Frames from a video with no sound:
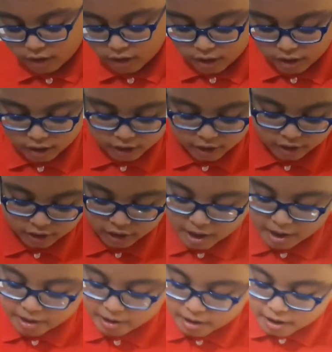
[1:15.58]
And
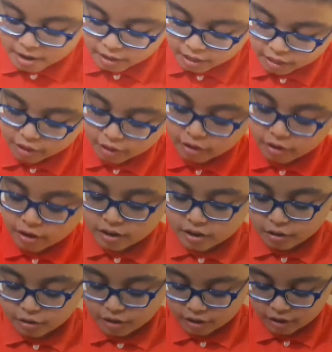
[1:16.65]
then stir it
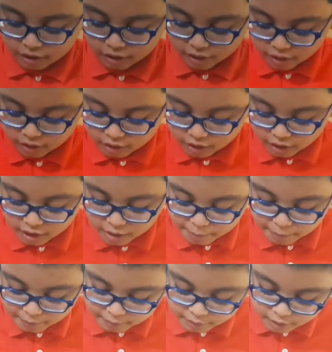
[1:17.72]
using the help
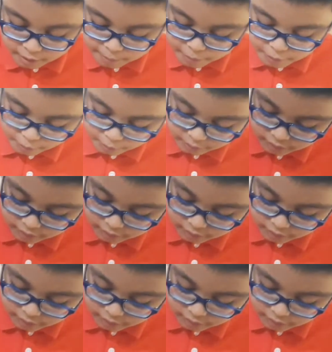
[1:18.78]
of this spoon.